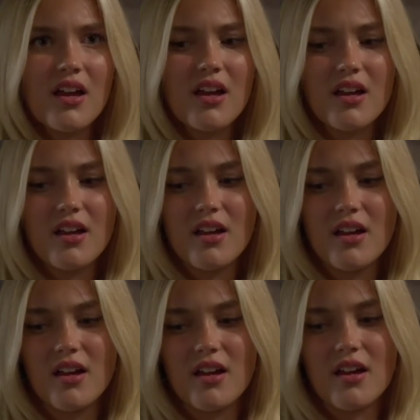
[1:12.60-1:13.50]

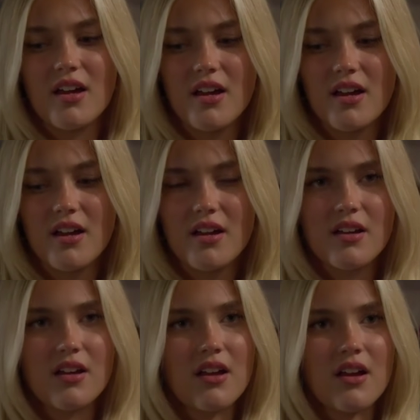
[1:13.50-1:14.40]

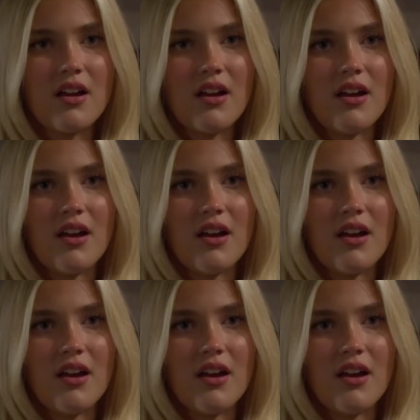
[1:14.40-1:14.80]
[no speech]